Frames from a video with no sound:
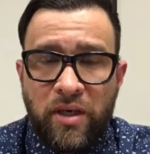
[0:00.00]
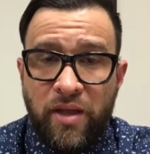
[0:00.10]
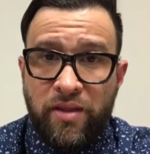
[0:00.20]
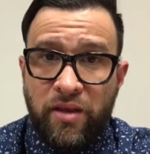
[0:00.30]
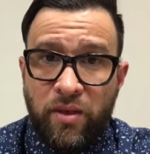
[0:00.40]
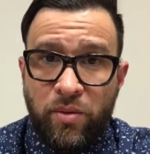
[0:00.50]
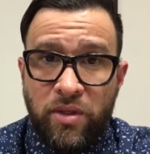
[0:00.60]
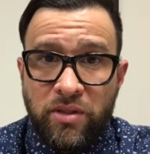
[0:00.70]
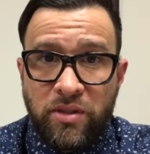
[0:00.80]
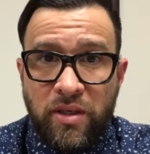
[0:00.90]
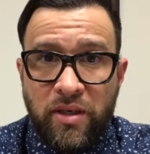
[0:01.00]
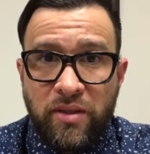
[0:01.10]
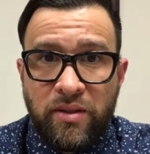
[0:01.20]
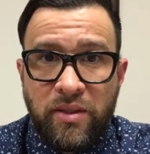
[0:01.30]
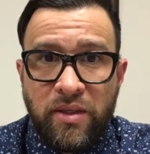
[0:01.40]
I think it was
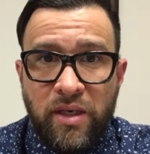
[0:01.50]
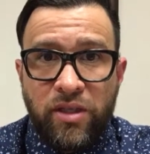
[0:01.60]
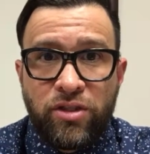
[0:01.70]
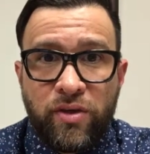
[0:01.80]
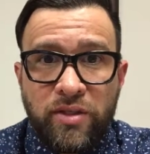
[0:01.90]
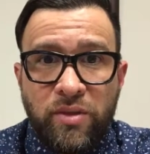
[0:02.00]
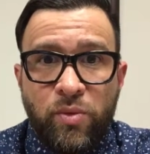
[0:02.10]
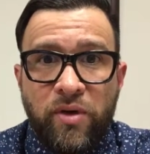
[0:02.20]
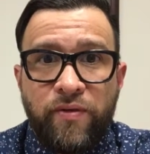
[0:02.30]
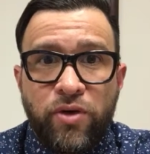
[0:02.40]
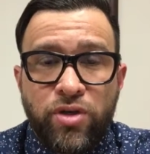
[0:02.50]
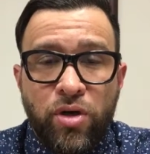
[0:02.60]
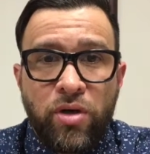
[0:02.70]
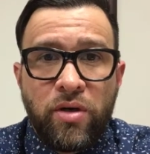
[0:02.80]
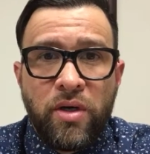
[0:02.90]
an interesting one for
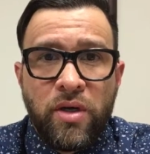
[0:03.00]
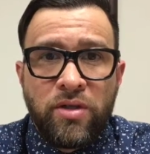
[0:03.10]
sure.